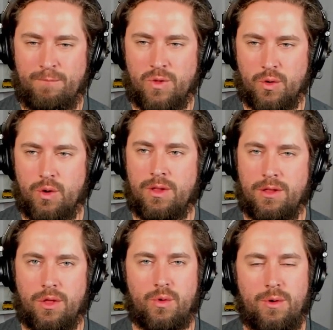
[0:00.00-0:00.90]

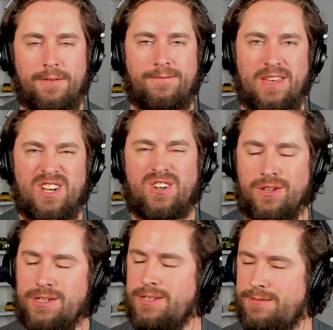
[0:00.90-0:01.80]
through the
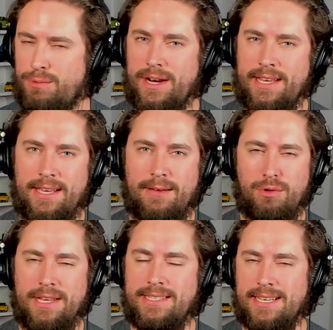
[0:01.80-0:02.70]
field
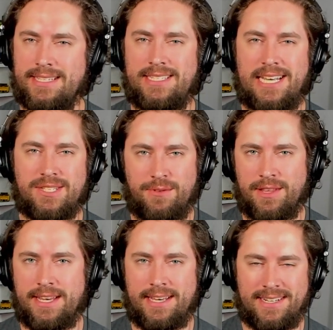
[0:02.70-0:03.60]
pretty
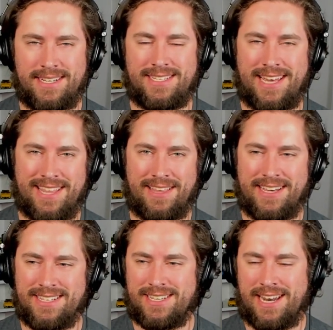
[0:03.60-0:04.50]
successfully, to say the
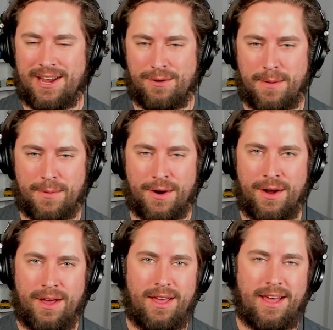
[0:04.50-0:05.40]
least. And I remember
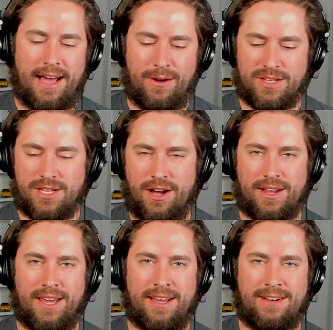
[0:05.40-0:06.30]
I was
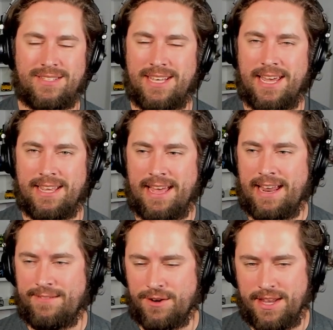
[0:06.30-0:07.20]
saying
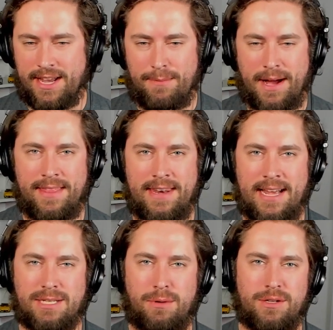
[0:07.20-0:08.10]
that after he got by the
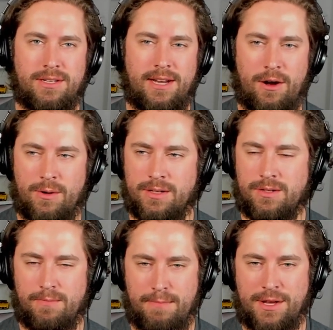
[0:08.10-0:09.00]
next person, I
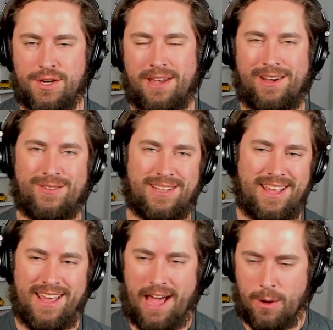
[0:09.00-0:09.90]
always mention,
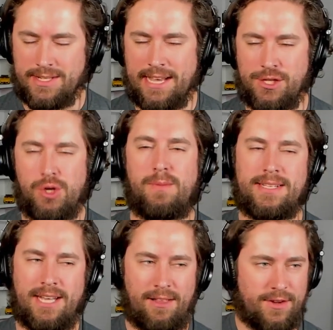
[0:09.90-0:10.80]
I would say to my
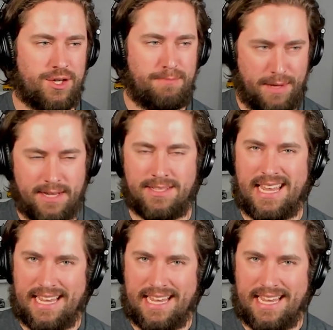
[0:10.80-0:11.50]
television, because they